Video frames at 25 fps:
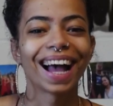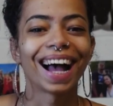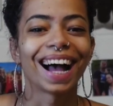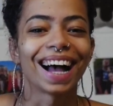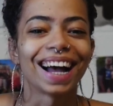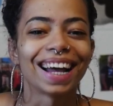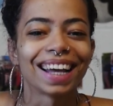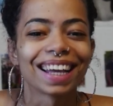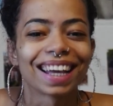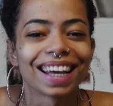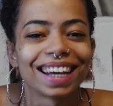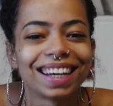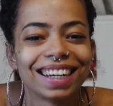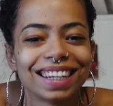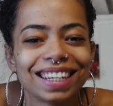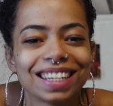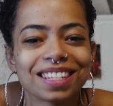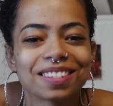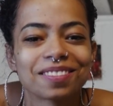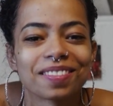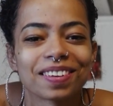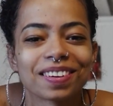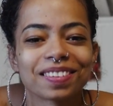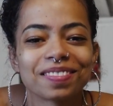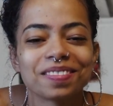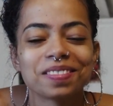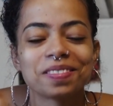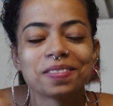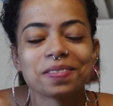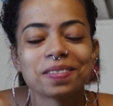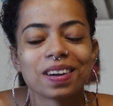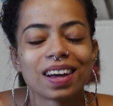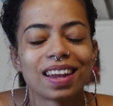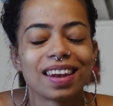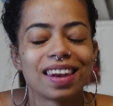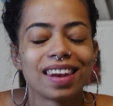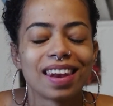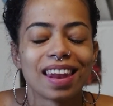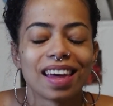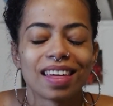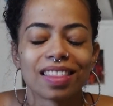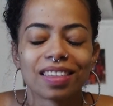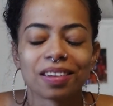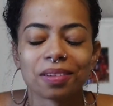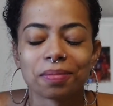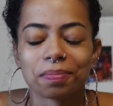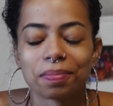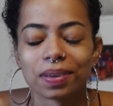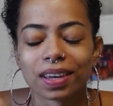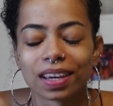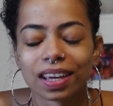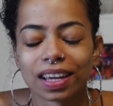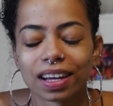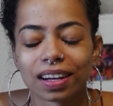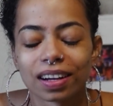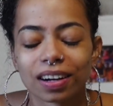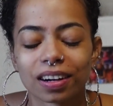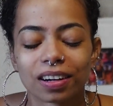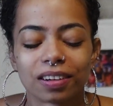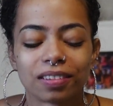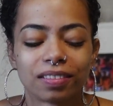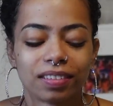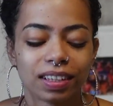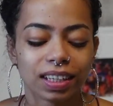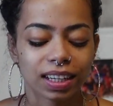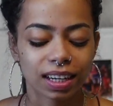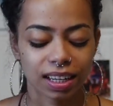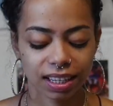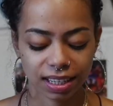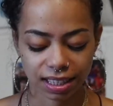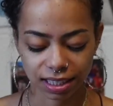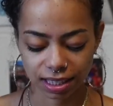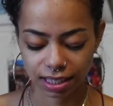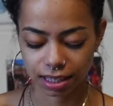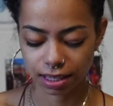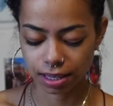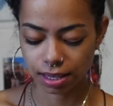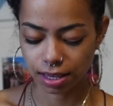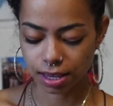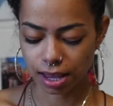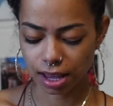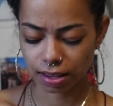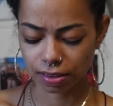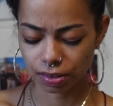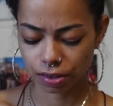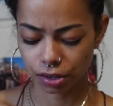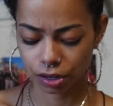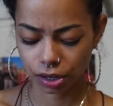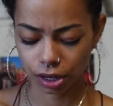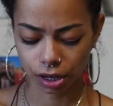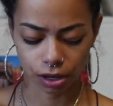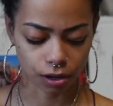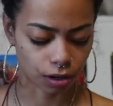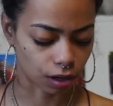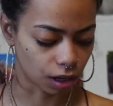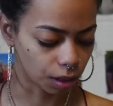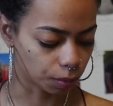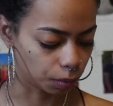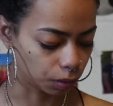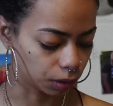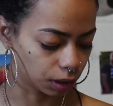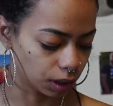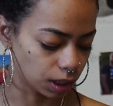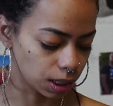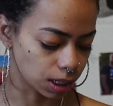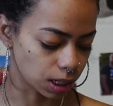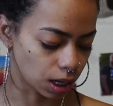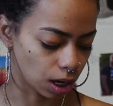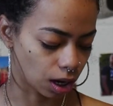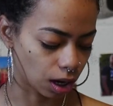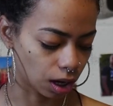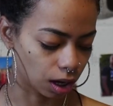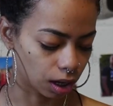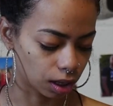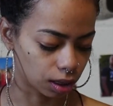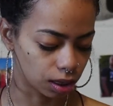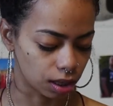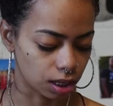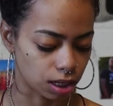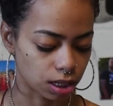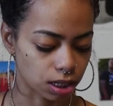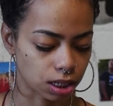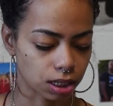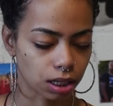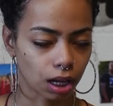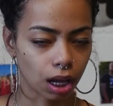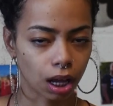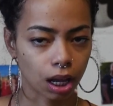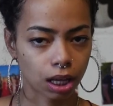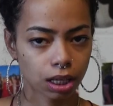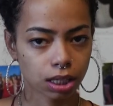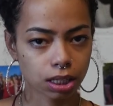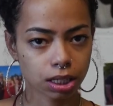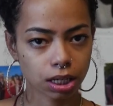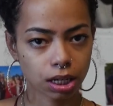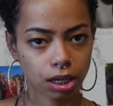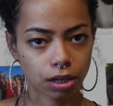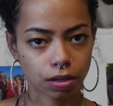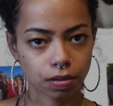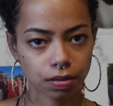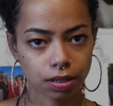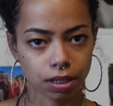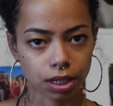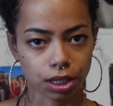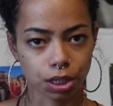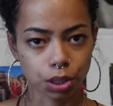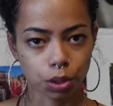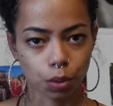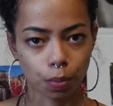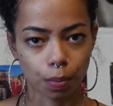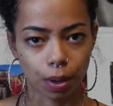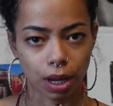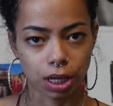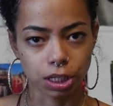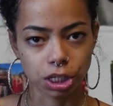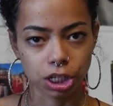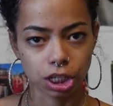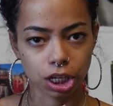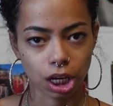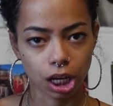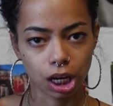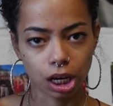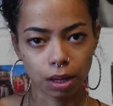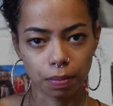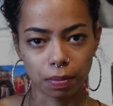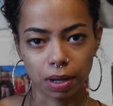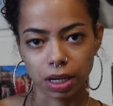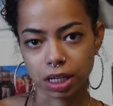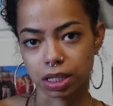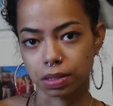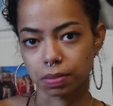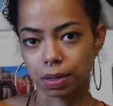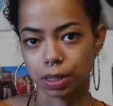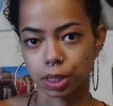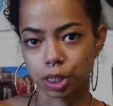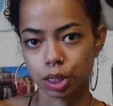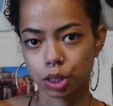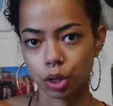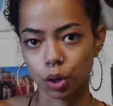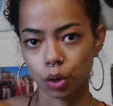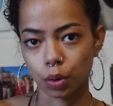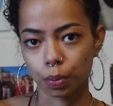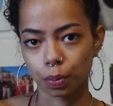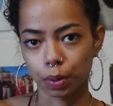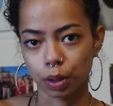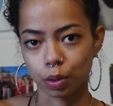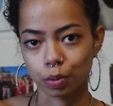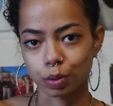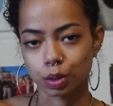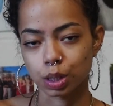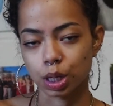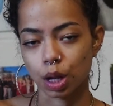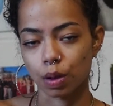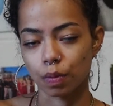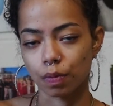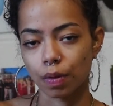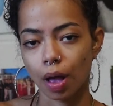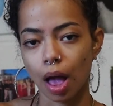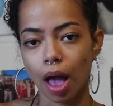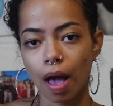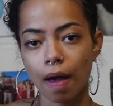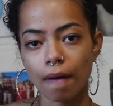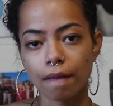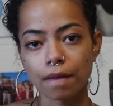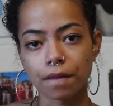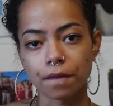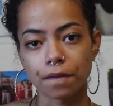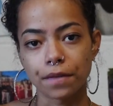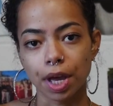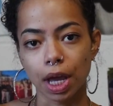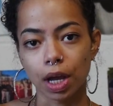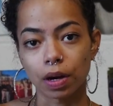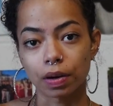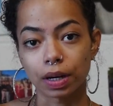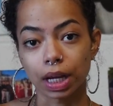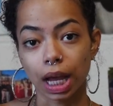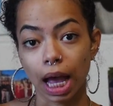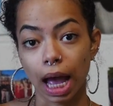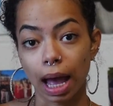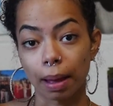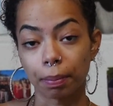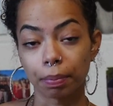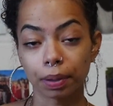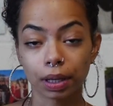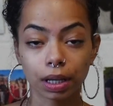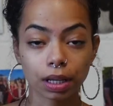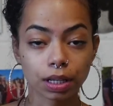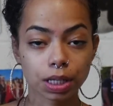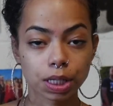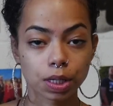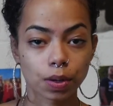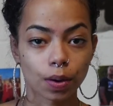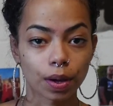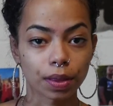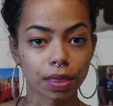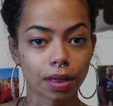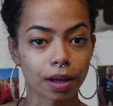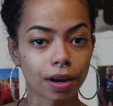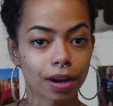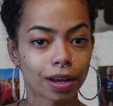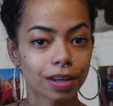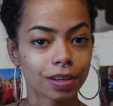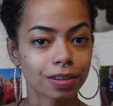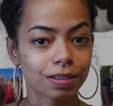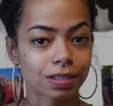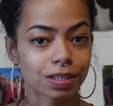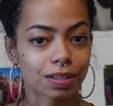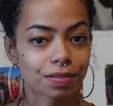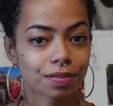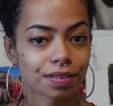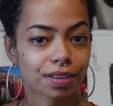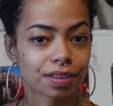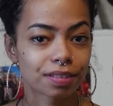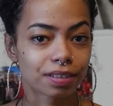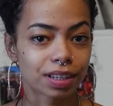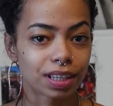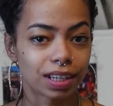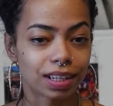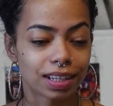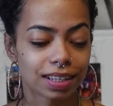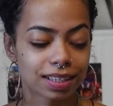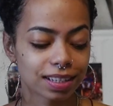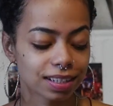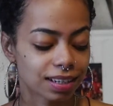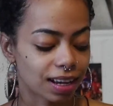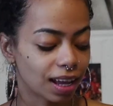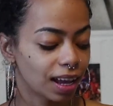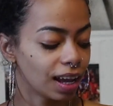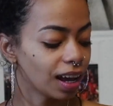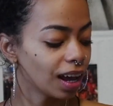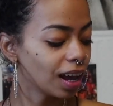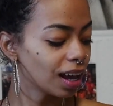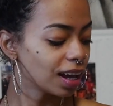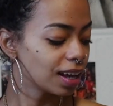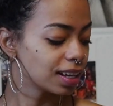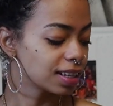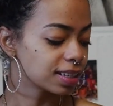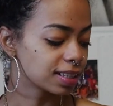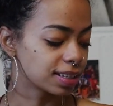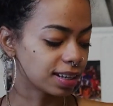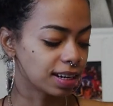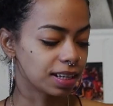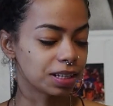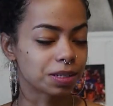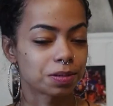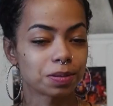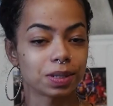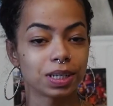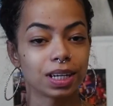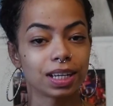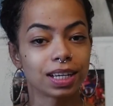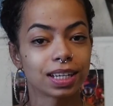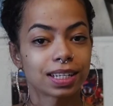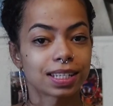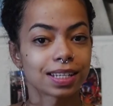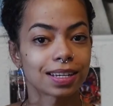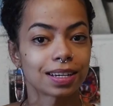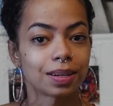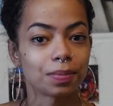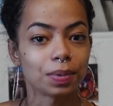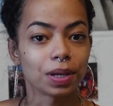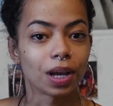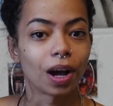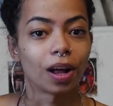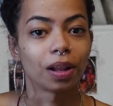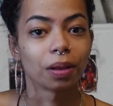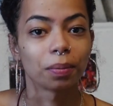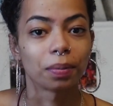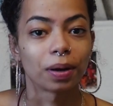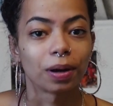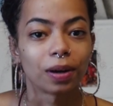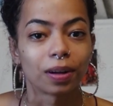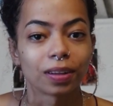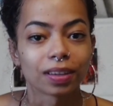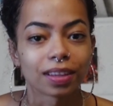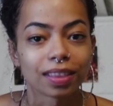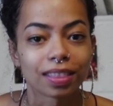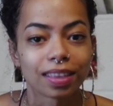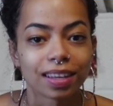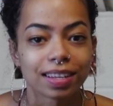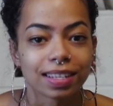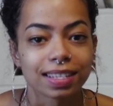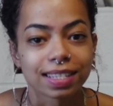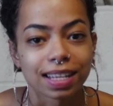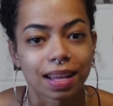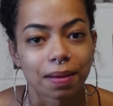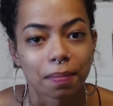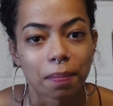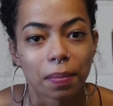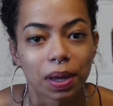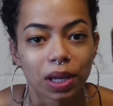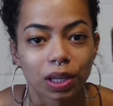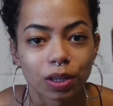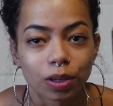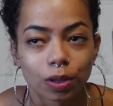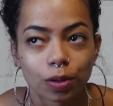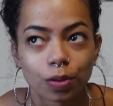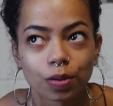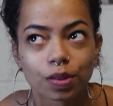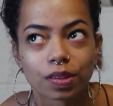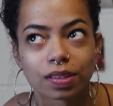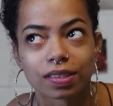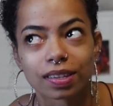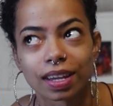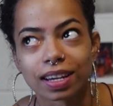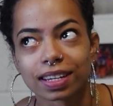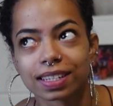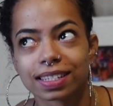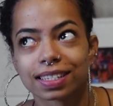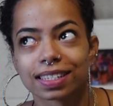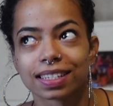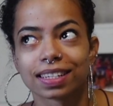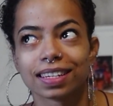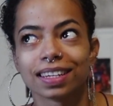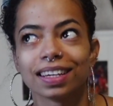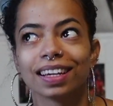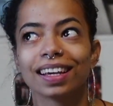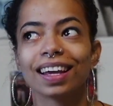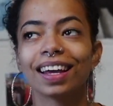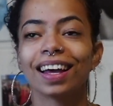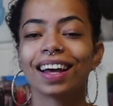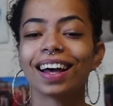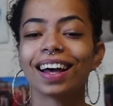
Hi guys, welcome to another pick a card reading. Yesterday or a couple days ago I got this Tarot of Sexual Magic and it makes my Scorpio self very happy, so I thought I'd use it for a reading today. Today's reading is going to be all about all the things that make you sexy.